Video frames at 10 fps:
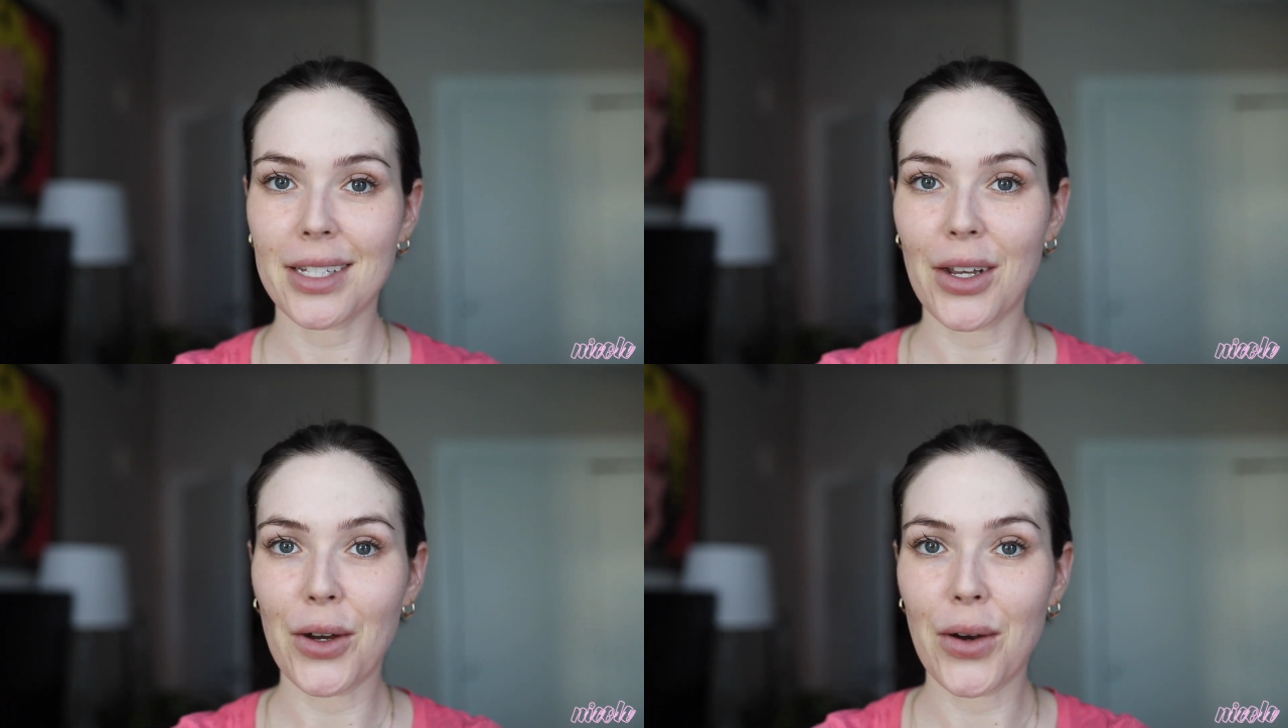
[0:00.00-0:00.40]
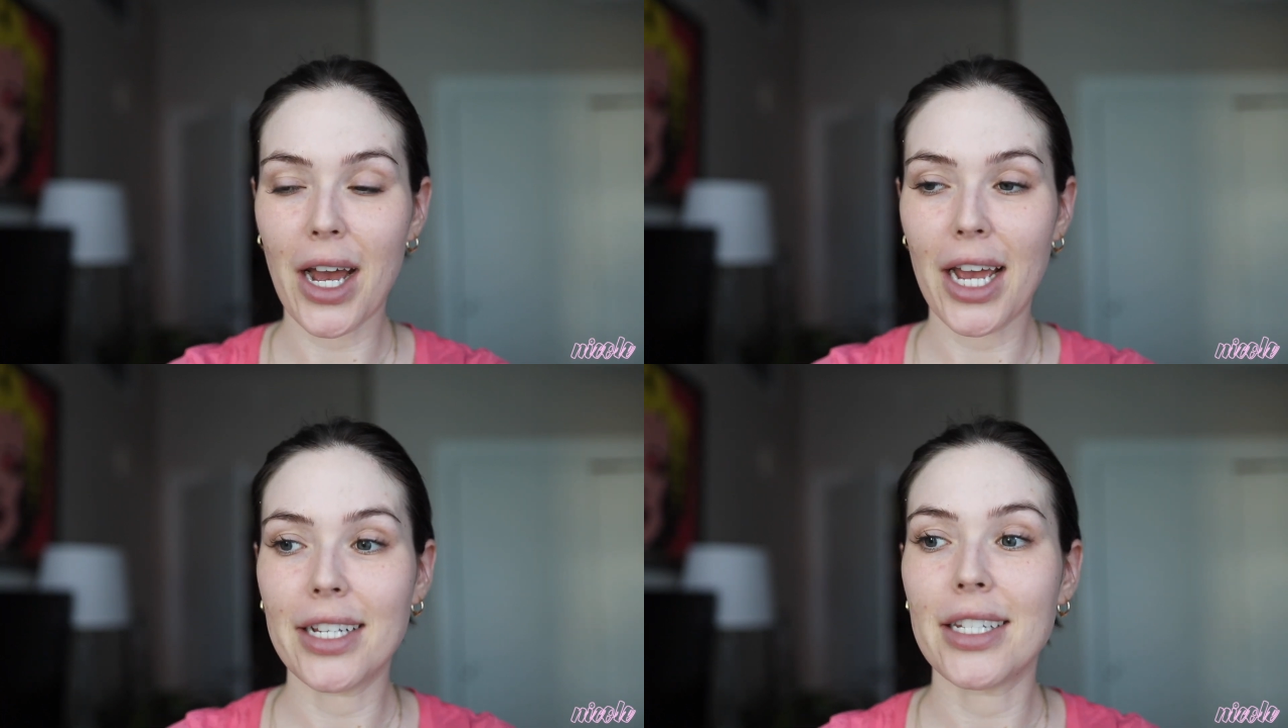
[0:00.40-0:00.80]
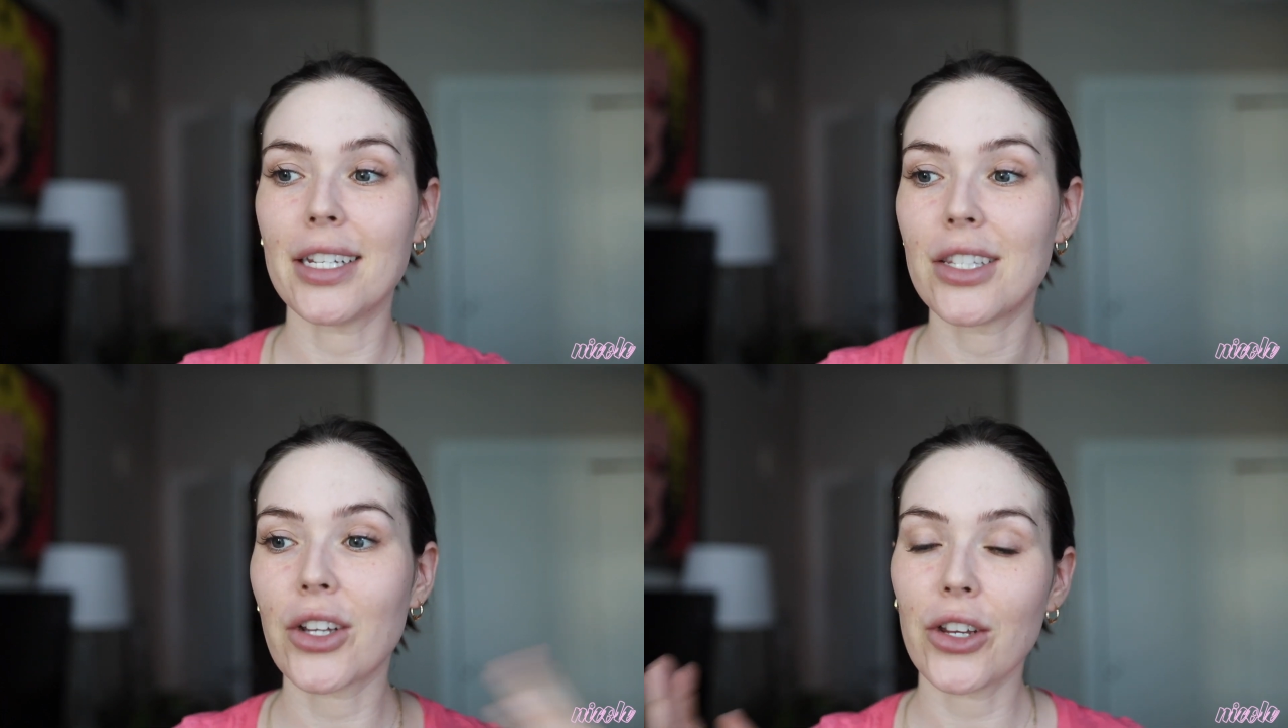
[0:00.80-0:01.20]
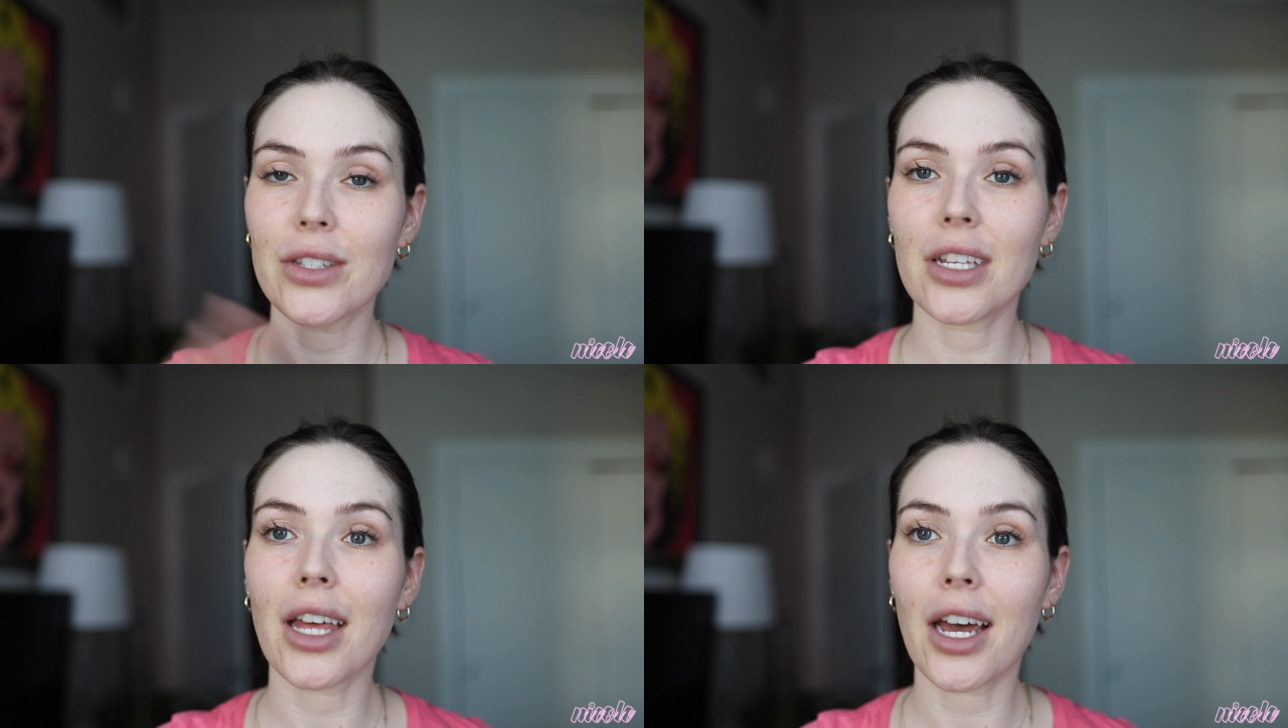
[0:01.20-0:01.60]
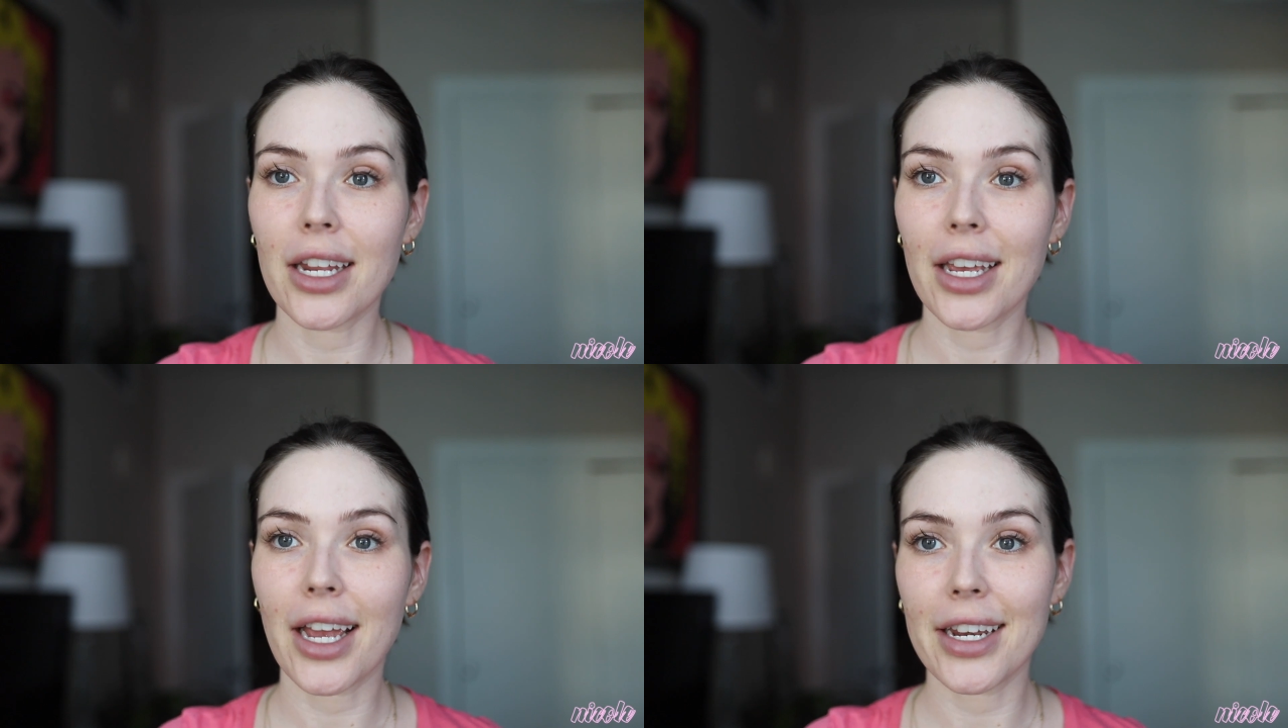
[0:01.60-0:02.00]
so I did start using the
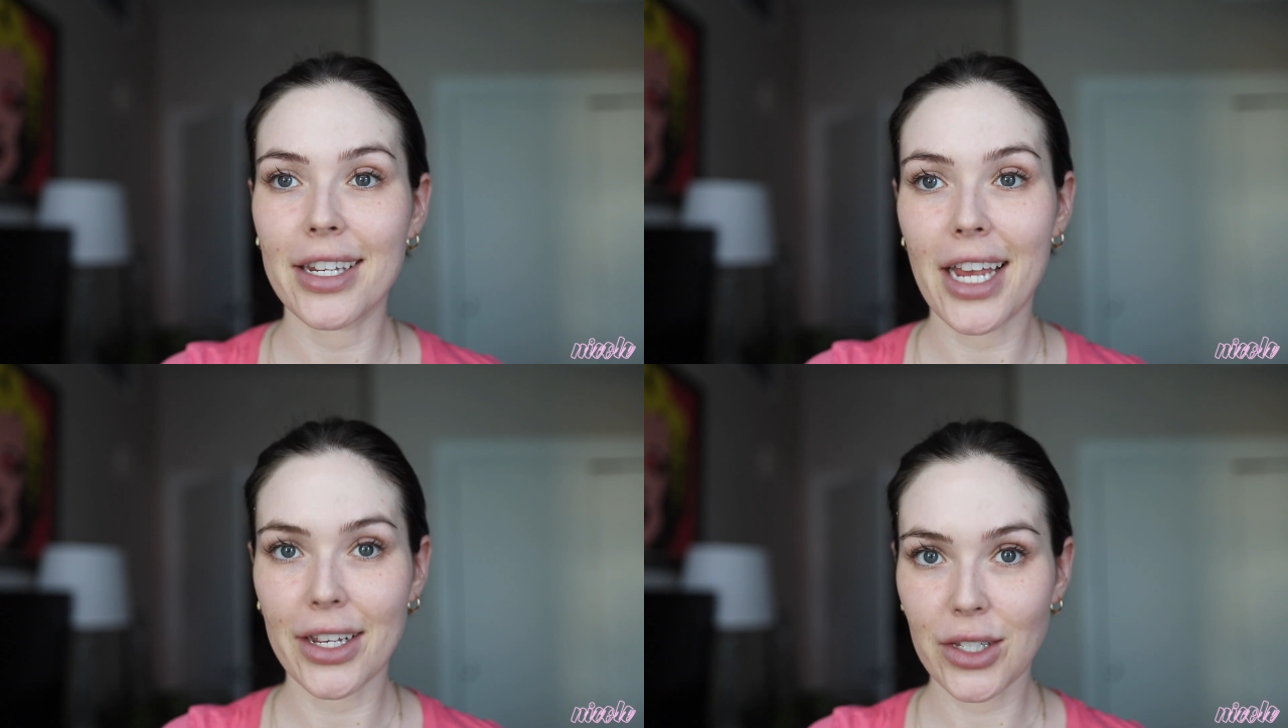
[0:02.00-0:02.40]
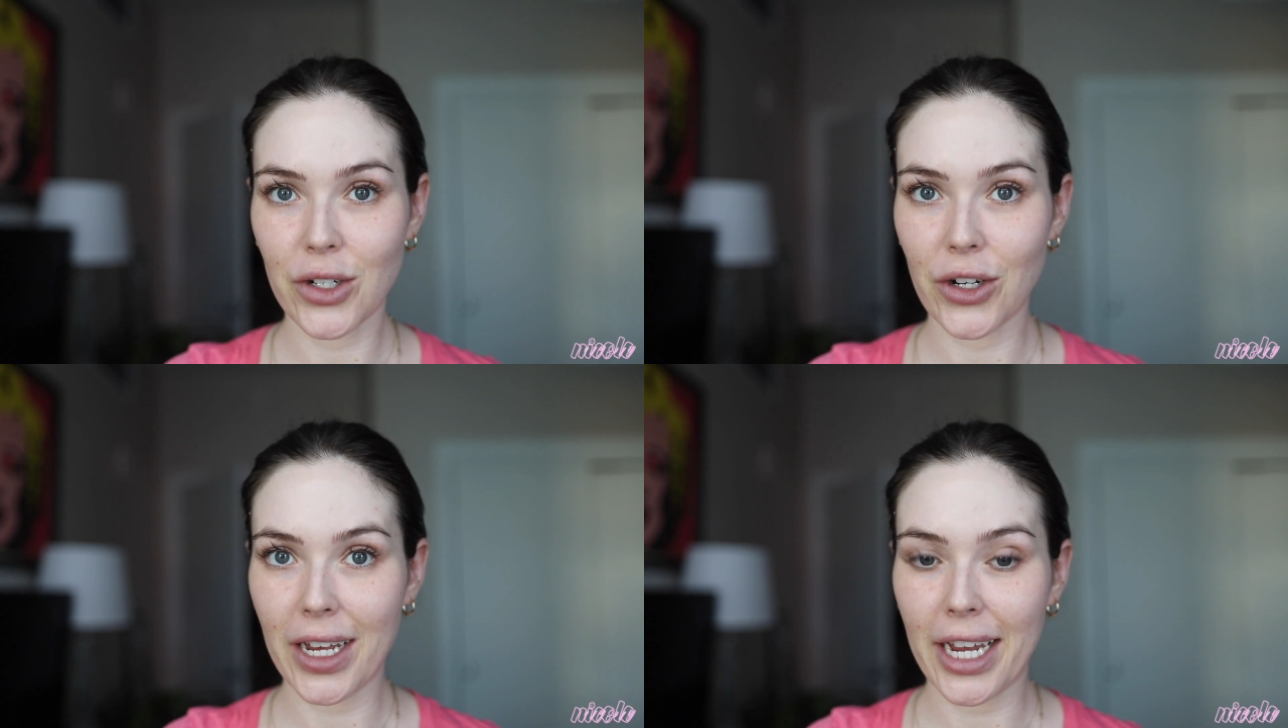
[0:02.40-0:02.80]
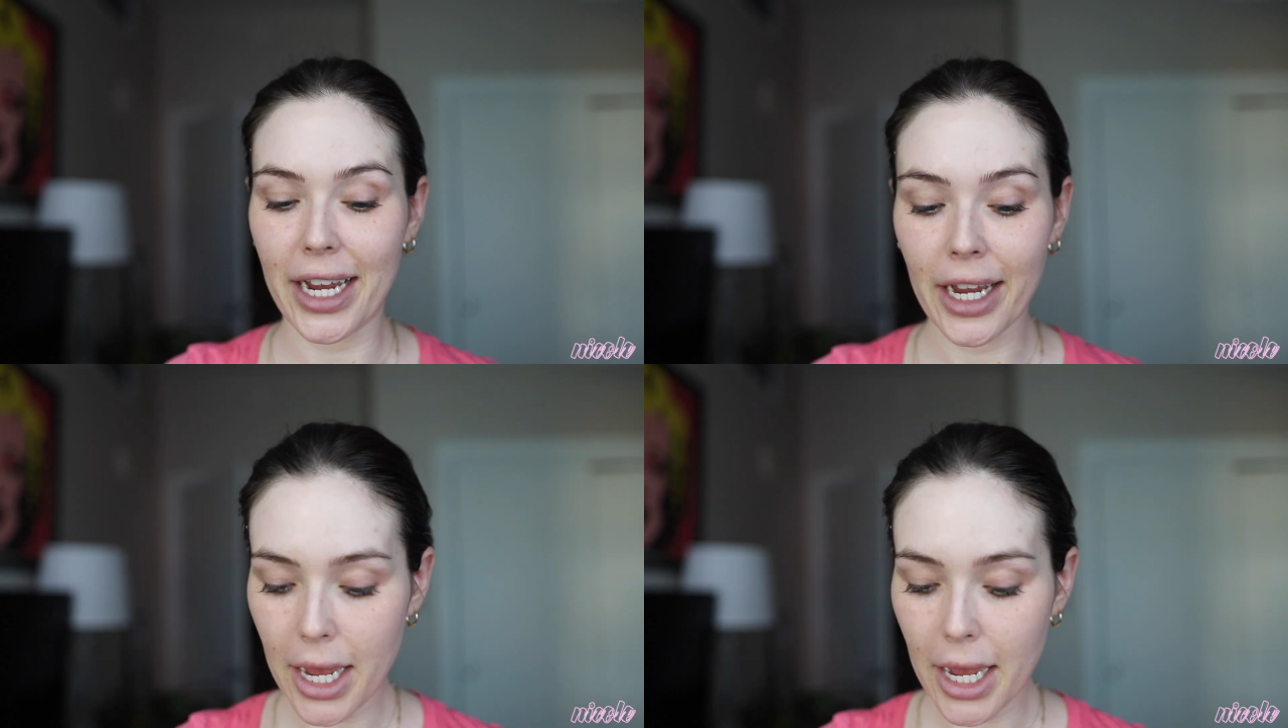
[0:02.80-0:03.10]
honey again yesterday.